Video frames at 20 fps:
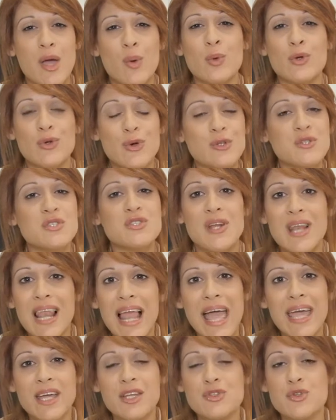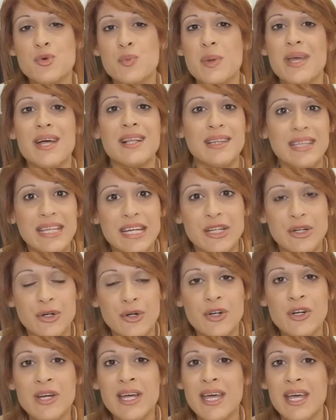would also like to be a
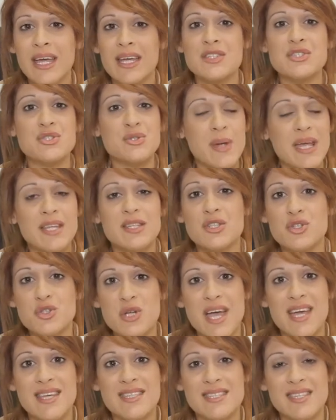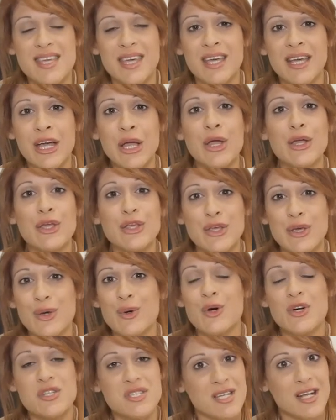leader in strategizing new
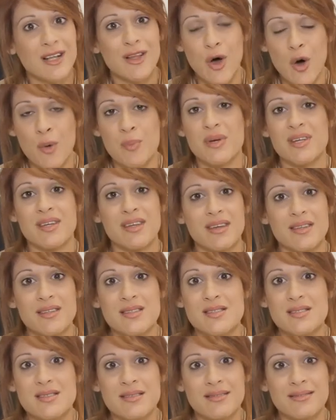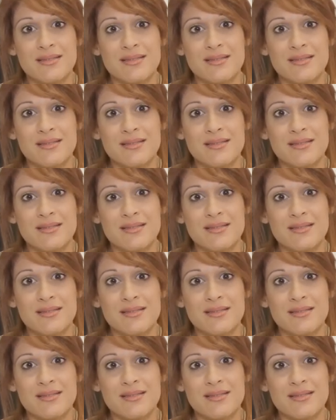hotel openings.